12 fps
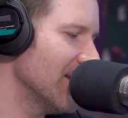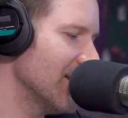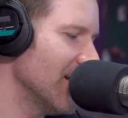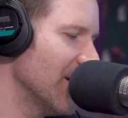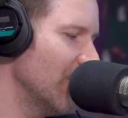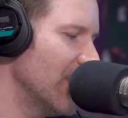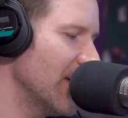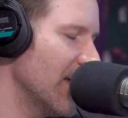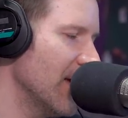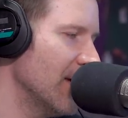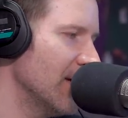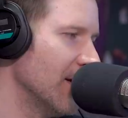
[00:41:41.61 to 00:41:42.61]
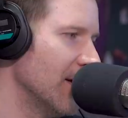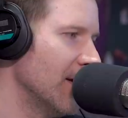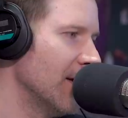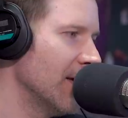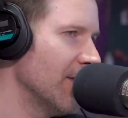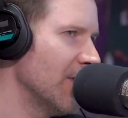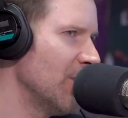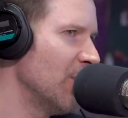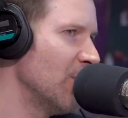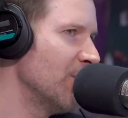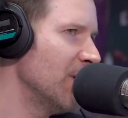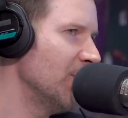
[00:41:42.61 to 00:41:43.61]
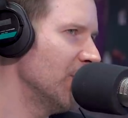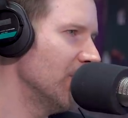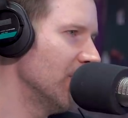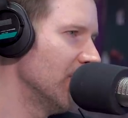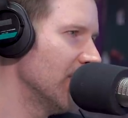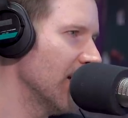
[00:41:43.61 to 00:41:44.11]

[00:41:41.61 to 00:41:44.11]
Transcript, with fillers: is like we can't give up on people.